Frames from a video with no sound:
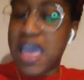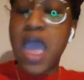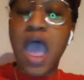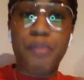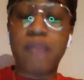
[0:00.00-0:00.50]

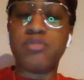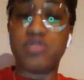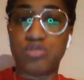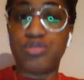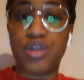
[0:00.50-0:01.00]
I promise
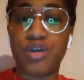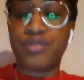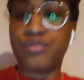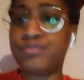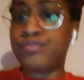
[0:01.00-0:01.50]
you, you don't.
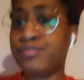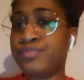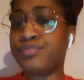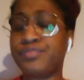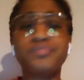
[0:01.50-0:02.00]

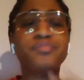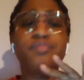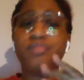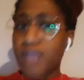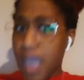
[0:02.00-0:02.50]

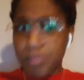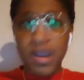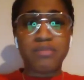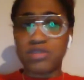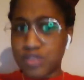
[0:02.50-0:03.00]
I
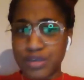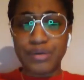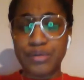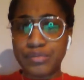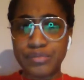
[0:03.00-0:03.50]
promise
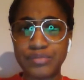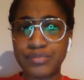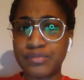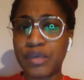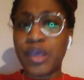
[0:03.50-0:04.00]
you,
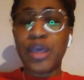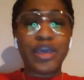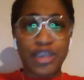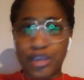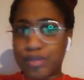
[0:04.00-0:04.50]

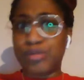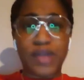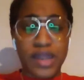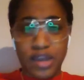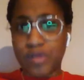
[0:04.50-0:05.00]
you do
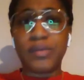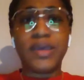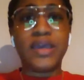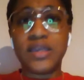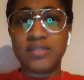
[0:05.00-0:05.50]
not know
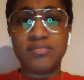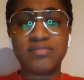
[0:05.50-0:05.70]
me.